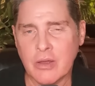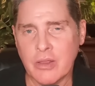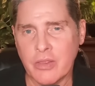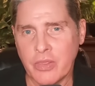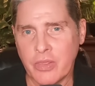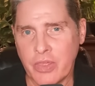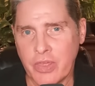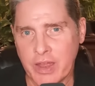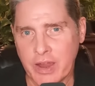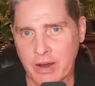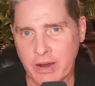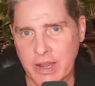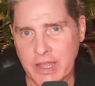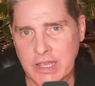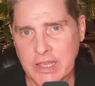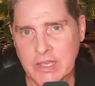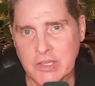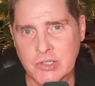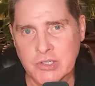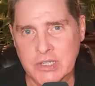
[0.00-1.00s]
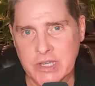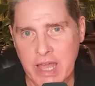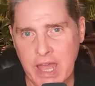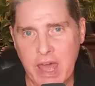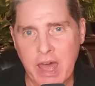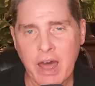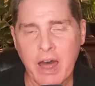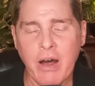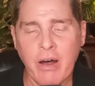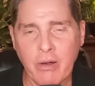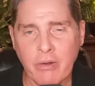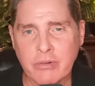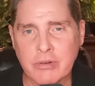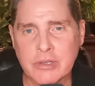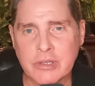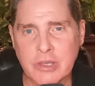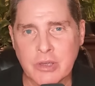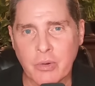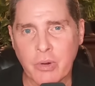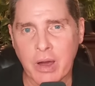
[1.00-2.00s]
There is now
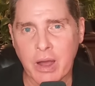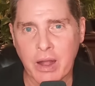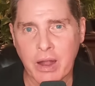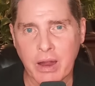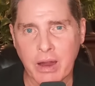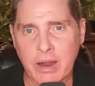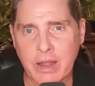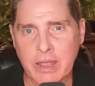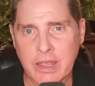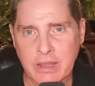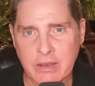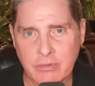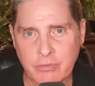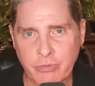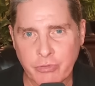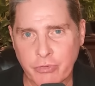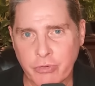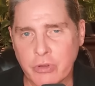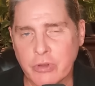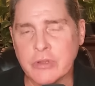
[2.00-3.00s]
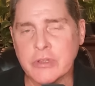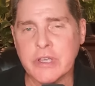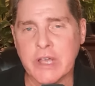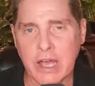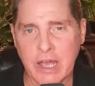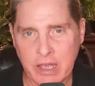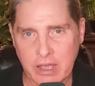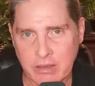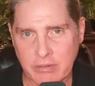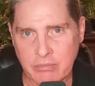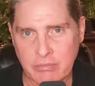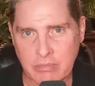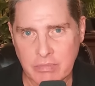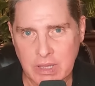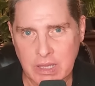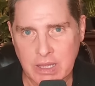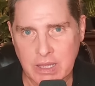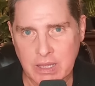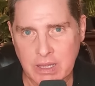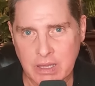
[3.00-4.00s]
you are in full time
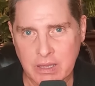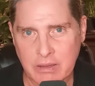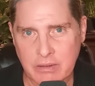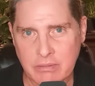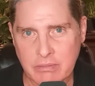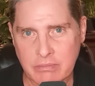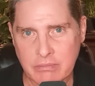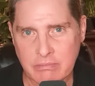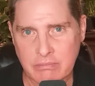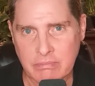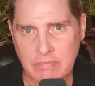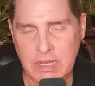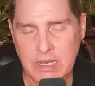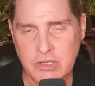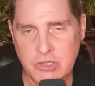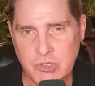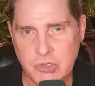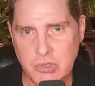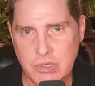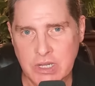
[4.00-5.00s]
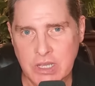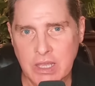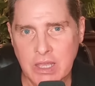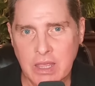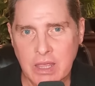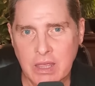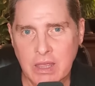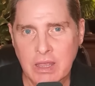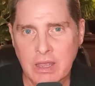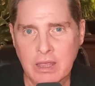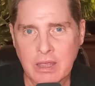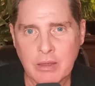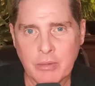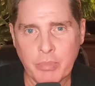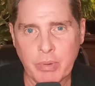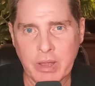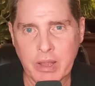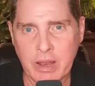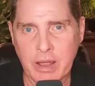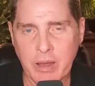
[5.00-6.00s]
uh, ministry,
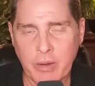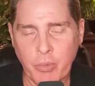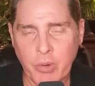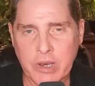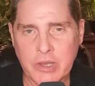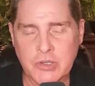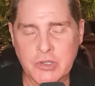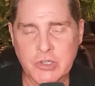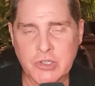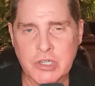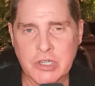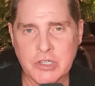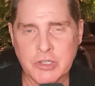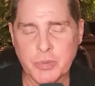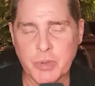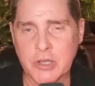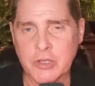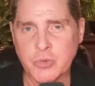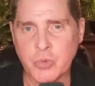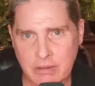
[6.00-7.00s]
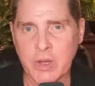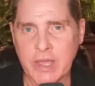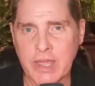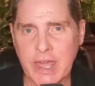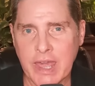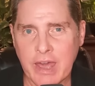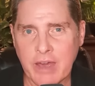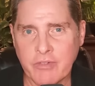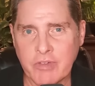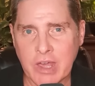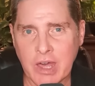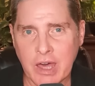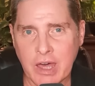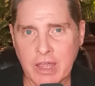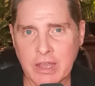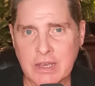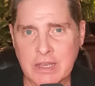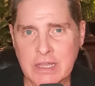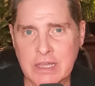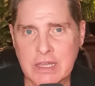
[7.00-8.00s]
but That's I right. want to just express one
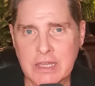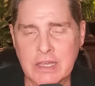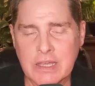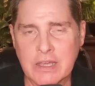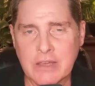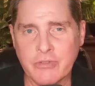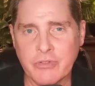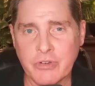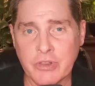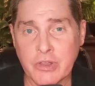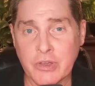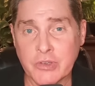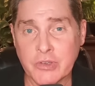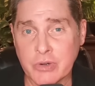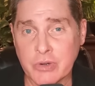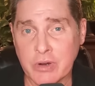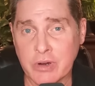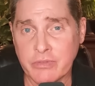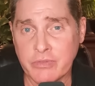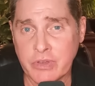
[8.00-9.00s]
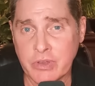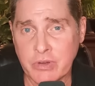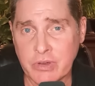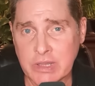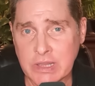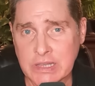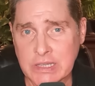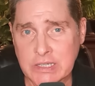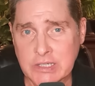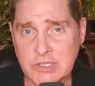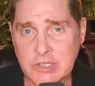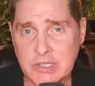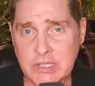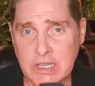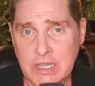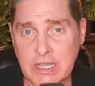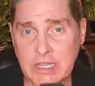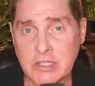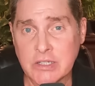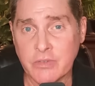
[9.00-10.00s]
caveat for those who are viewing this:
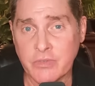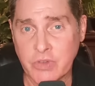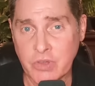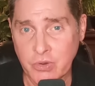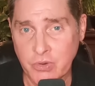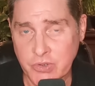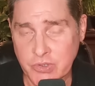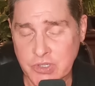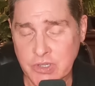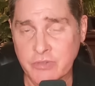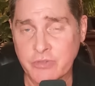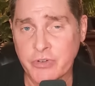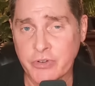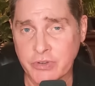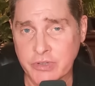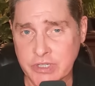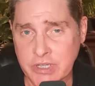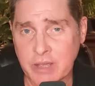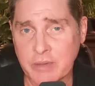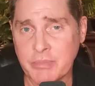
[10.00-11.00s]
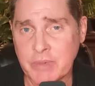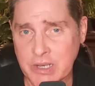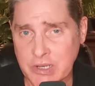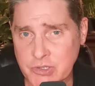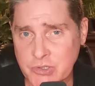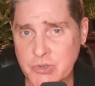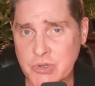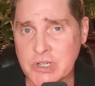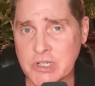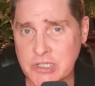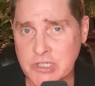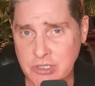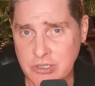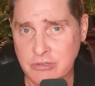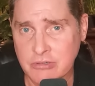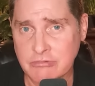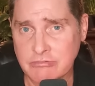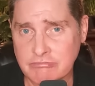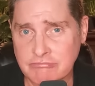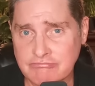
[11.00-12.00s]
each of you is in full time ministry
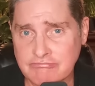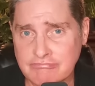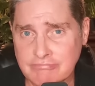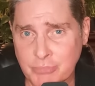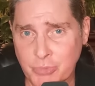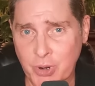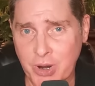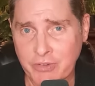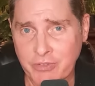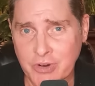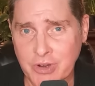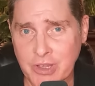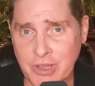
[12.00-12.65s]
too wherever Amen.